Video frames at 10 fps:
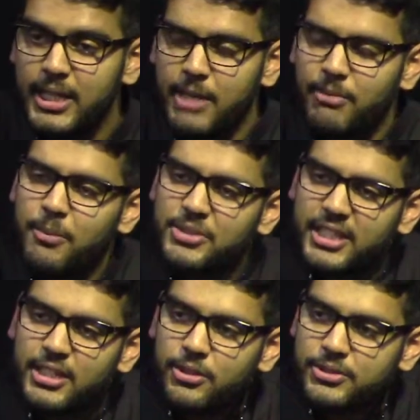Imam
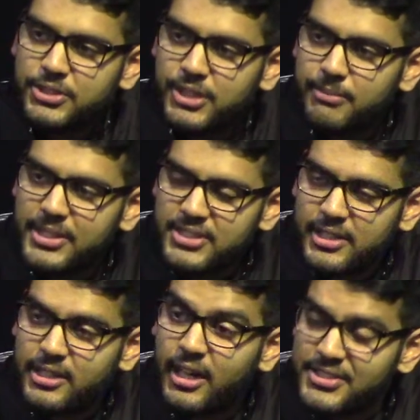Hussein looked to him and
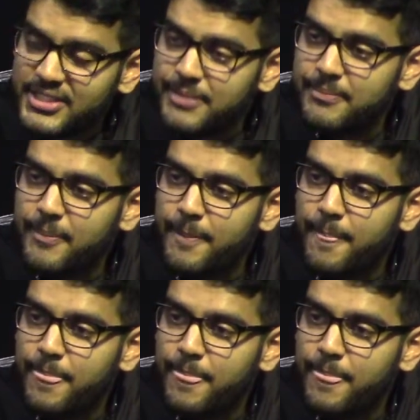said, Qasim,